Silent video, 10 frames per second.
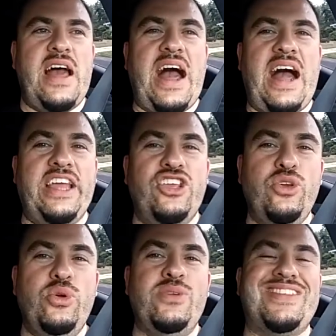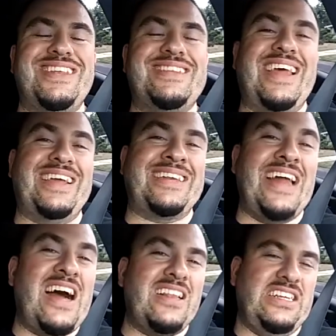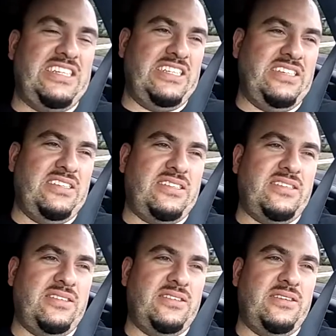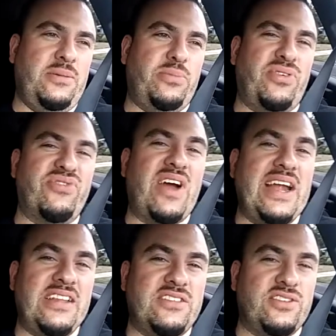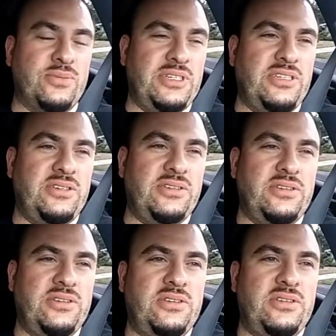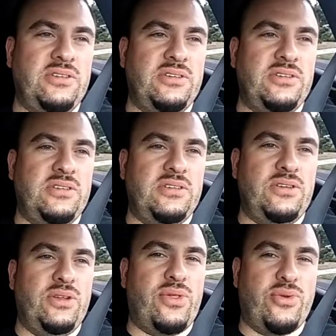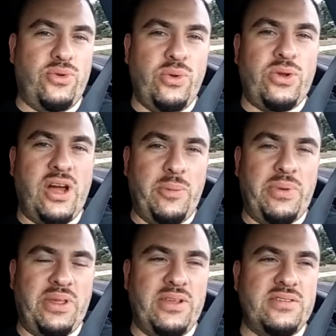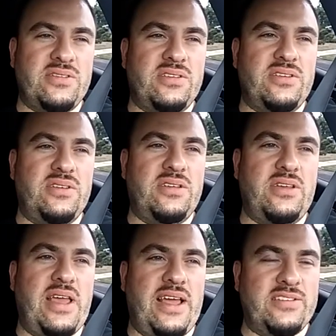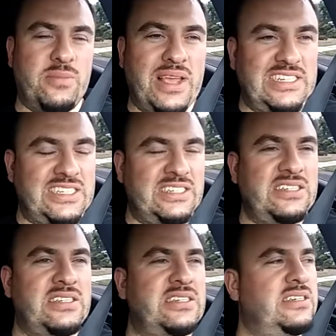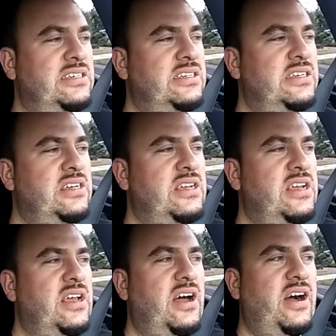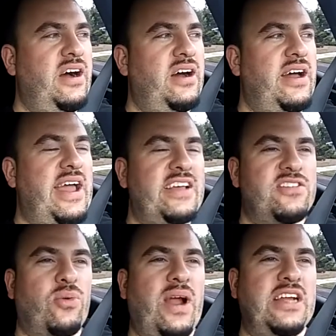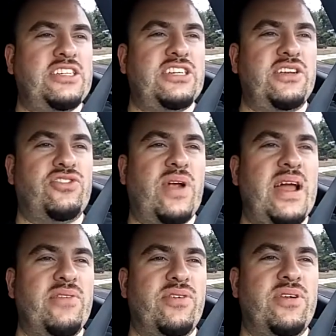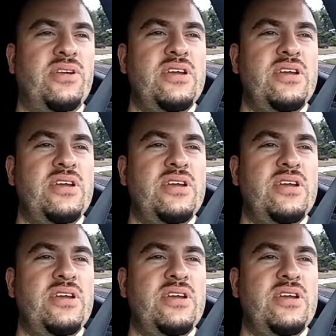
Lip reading: I use the technologies provided to me through companies, as mentioned, as a rideshare driver,